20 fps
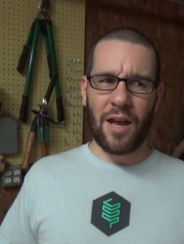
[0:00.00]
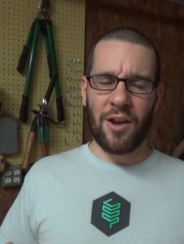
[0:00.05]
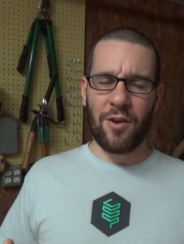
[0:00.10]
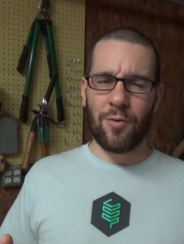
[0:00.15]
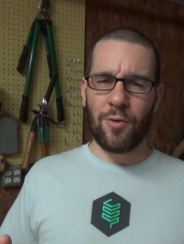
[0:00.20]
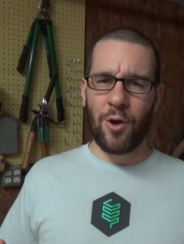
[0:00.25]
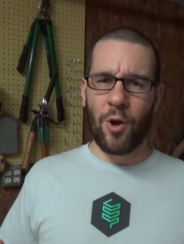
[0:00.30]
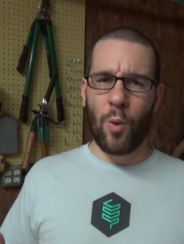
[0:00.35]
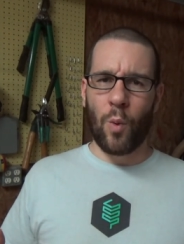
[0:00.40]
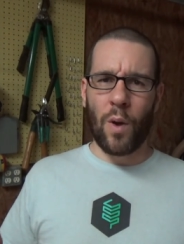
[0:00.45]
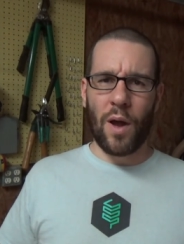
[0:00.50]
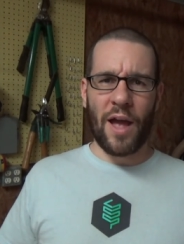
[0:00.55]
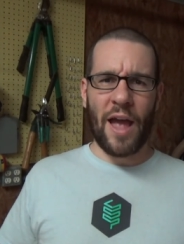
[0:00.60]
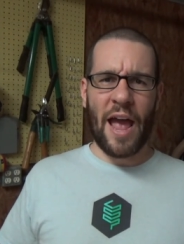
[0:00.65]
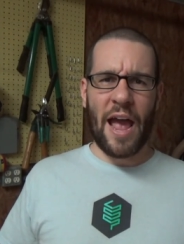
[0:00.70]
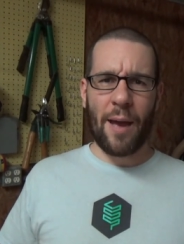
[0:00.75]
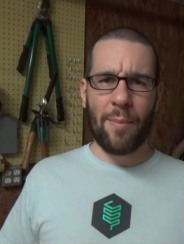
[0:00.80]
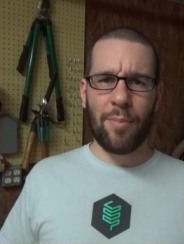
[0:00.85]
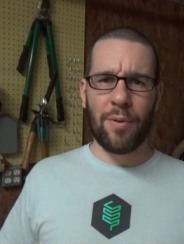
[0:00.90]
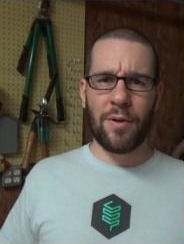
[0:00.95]
I don't know what
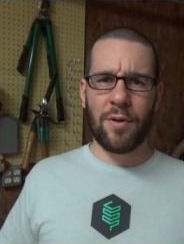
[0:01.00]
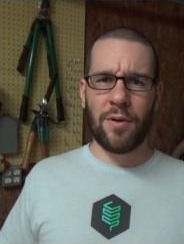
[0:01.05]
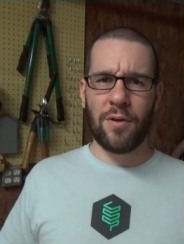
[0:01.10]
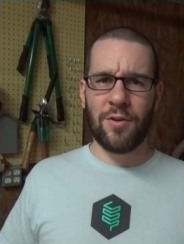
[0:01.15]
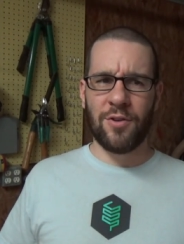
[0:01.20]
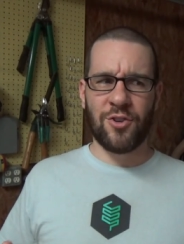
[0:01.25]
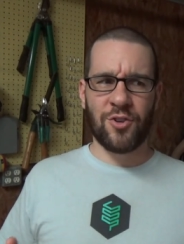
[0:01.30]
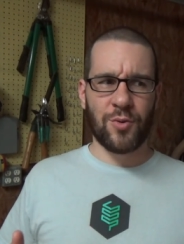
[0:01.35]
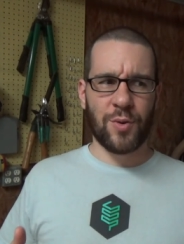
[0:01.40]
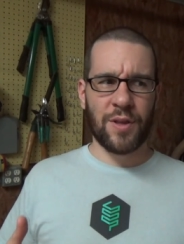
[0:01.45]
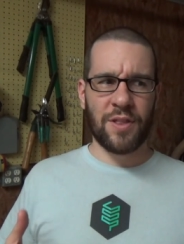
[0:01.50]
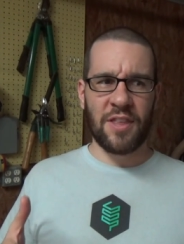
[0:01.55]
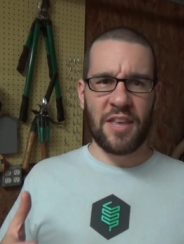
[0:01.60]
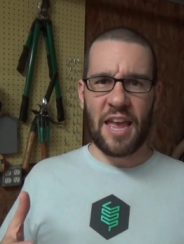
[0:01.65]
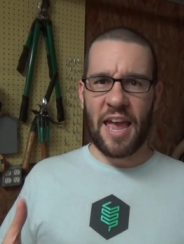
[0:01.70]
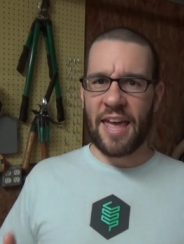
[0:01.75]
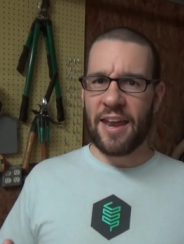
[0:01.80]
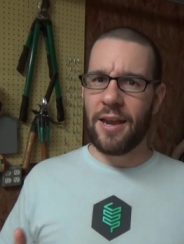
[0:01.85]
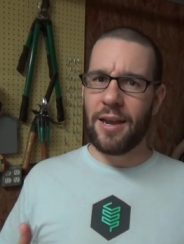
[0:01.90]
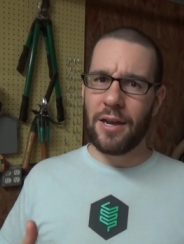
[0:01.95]
happened during
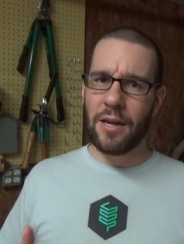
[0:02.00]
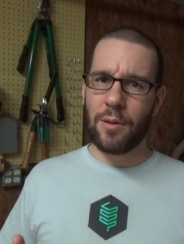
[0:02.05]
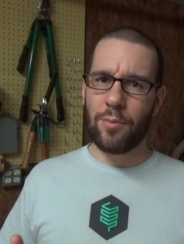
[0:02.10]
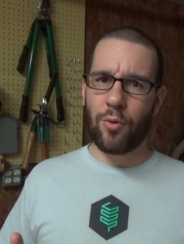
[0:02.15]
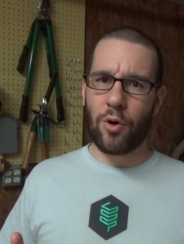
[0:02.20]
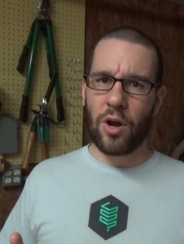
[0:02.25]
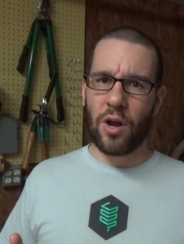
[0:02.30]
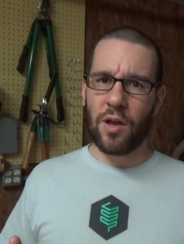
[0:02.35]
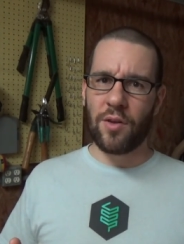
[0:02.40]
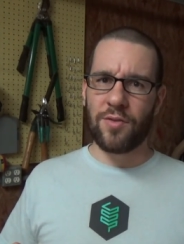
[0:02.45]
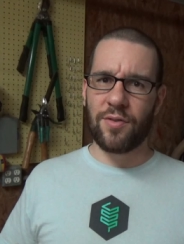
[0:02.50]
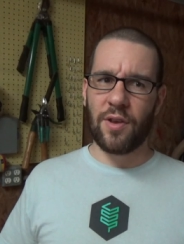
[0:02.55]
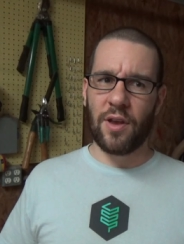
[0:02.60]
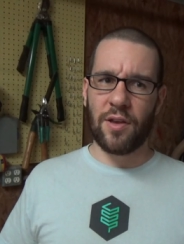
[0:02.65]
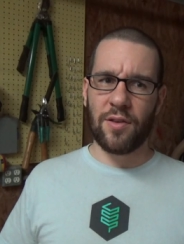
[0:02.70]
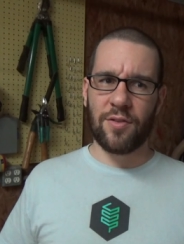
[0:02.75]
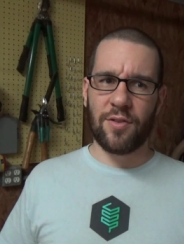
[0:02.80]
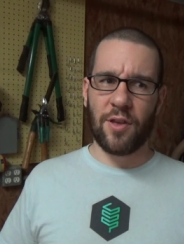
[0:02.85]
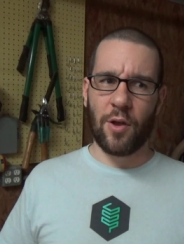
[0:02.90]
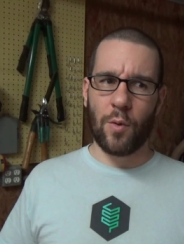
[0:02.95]
the editing
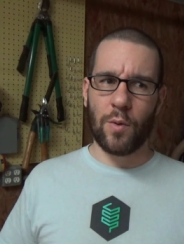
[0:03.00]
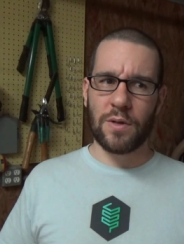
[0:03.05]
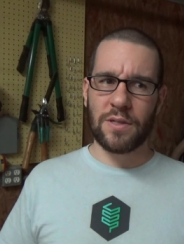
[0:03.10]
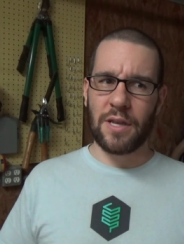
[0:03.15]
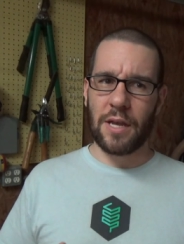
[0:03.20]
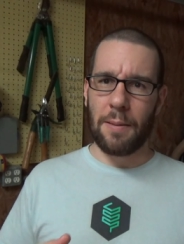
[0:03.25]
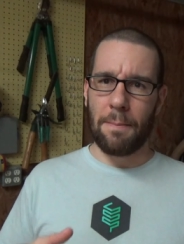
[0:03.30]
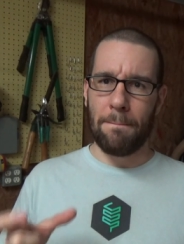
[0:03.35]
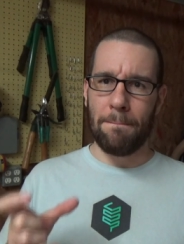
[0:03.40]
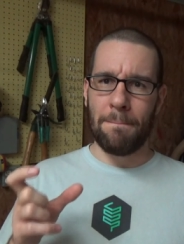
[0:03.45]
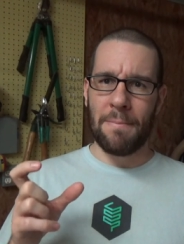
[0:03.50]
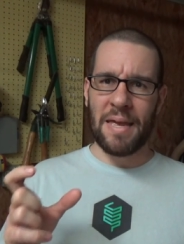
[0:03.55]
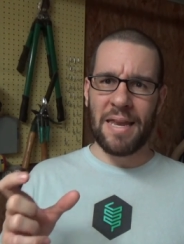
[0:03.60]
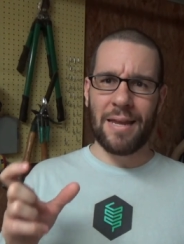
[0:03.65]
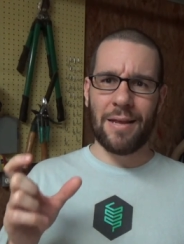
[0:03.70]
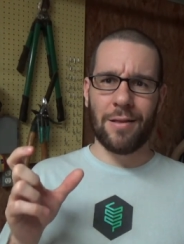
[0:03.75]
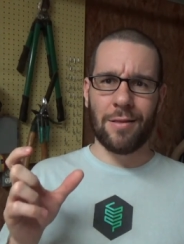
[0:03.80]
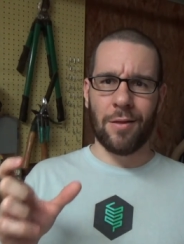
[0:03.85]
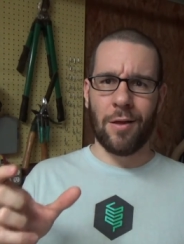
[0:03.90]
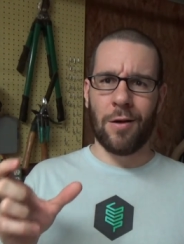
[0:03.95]
process. There was a
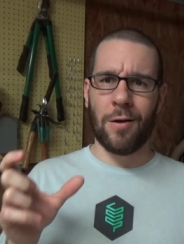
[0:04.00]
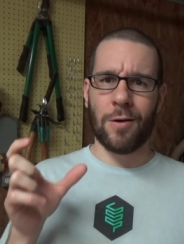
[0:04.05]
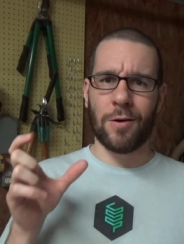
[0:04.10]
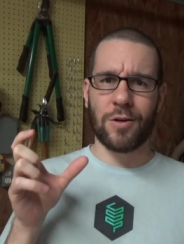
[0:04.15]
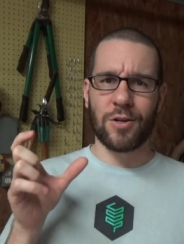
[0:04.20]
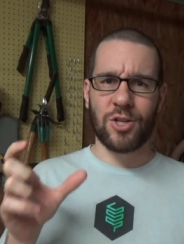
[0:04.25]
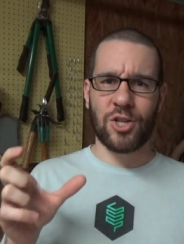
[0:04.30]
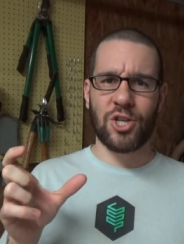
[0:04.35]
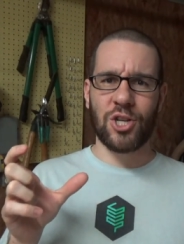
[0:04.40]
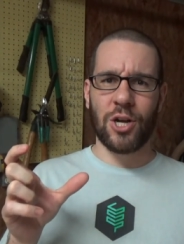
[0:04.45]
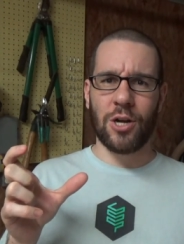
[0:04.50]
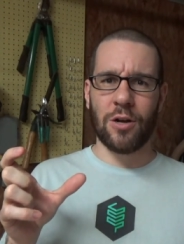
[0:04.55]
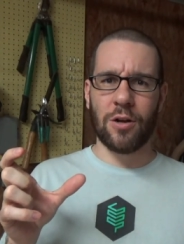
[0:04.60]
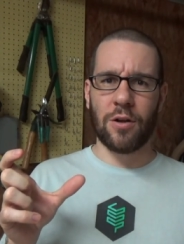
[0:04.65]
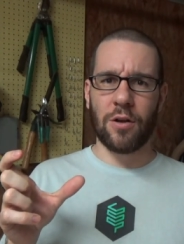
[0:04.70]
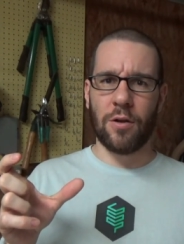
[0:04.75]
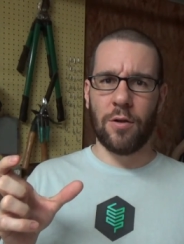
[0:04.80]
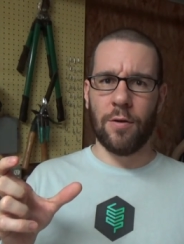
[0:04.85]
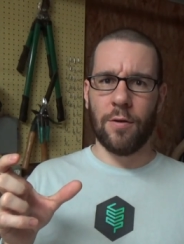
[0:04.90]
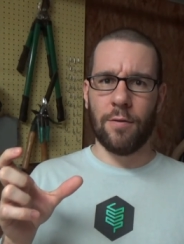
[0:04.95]
minute-long
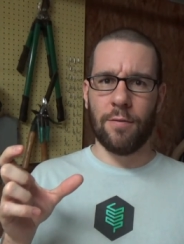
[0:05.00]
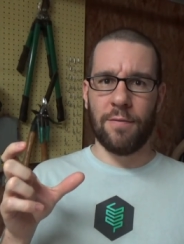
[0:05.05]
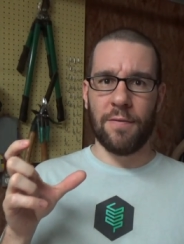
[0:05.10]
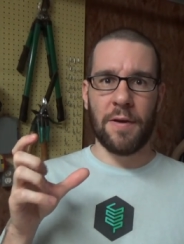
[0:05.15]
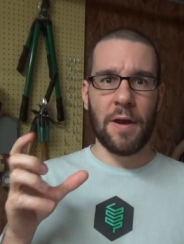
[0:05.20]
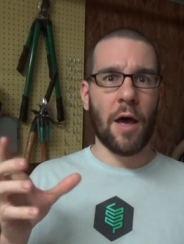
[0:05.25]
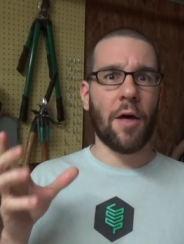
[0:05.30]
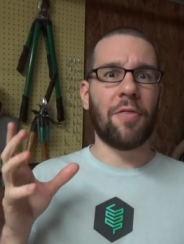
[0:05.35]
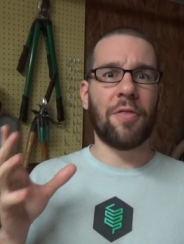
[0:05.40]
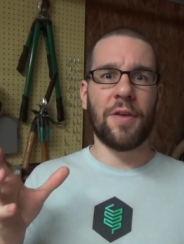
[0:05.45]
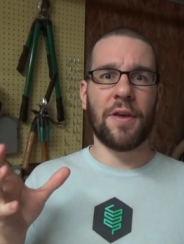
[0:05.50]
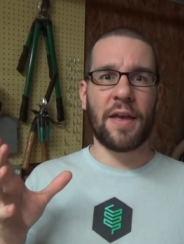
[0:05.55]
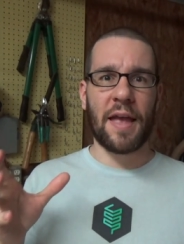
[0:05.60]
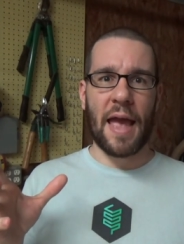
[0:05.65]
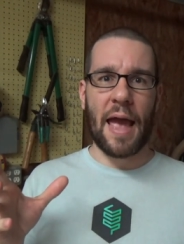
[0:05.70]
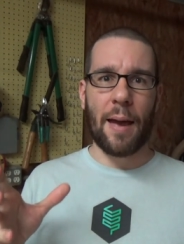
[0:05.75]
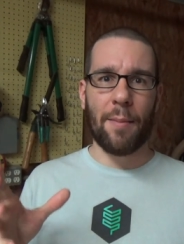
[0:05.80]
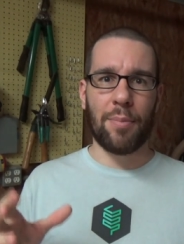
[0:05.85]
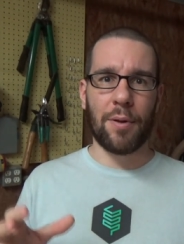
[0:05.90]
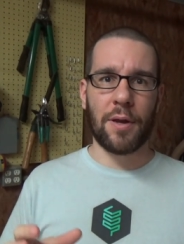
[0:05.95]
chunk of nothing
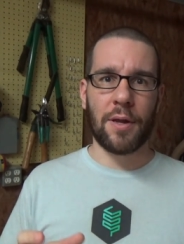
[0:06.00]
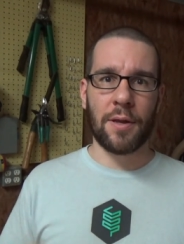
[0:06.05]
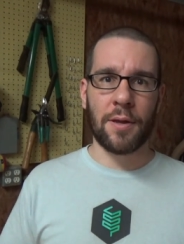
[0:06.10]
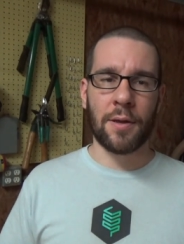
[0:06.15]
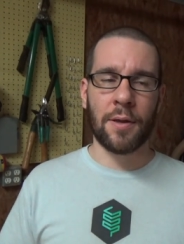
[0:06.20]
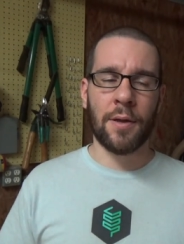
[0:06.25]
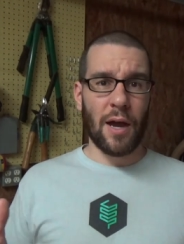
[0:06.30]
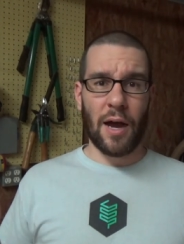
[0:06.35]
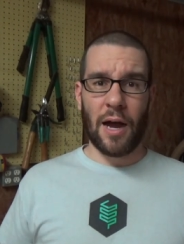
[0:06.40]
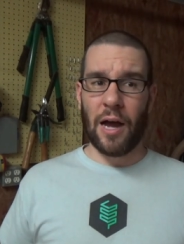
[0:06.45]
happening.